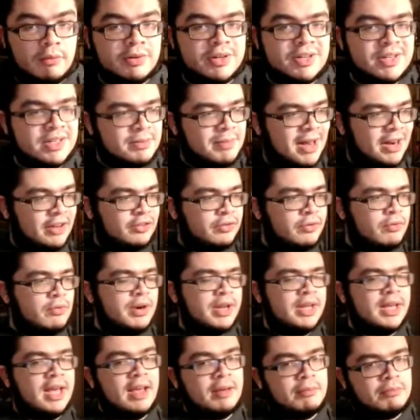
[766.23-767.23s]
which is about a
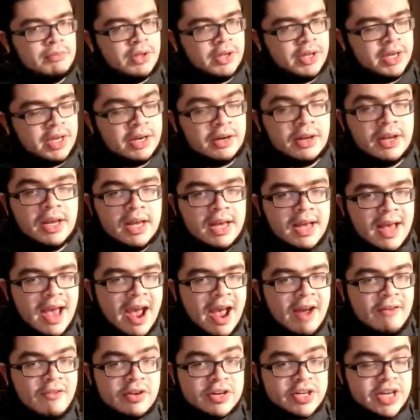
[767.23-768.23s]
$28 million
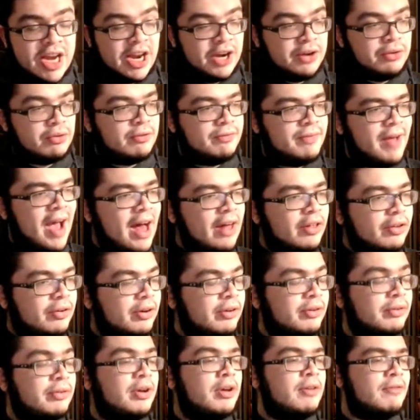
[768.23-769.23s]
average annual
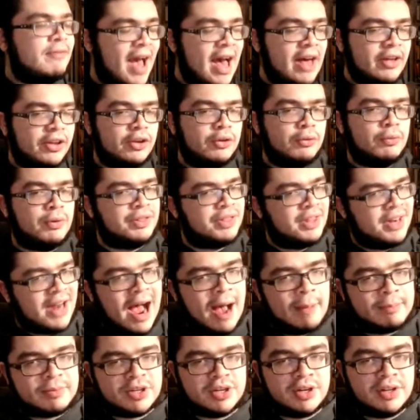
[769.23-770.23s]
value with an
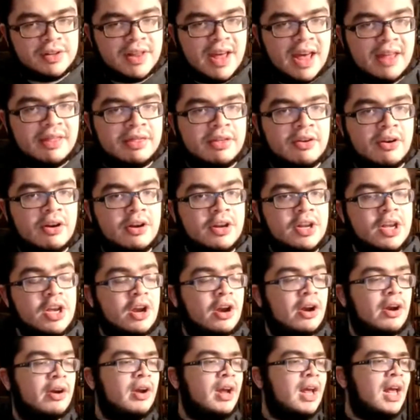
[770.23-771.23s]
option in that third
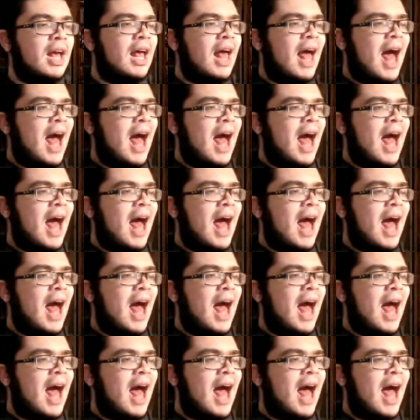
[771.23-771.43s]
year.